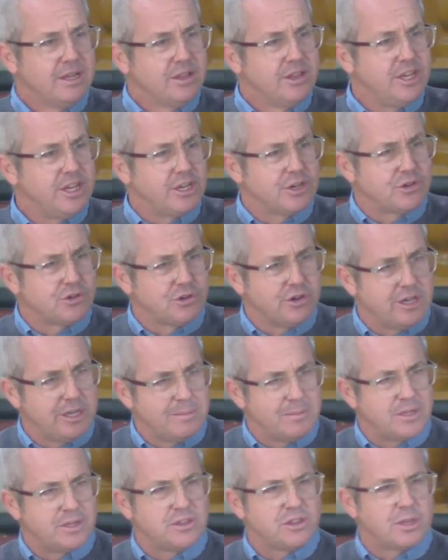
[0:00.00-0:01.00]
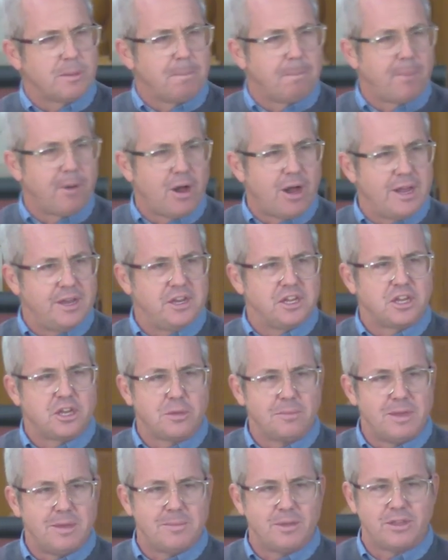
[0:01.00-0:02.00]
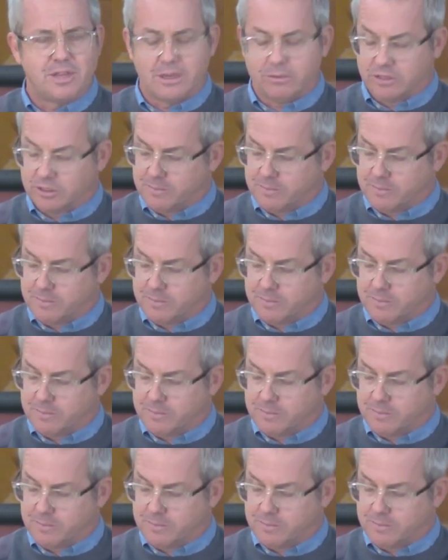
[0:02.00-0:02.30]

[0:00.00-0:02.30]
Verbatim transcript: the agreement, the binding commitment that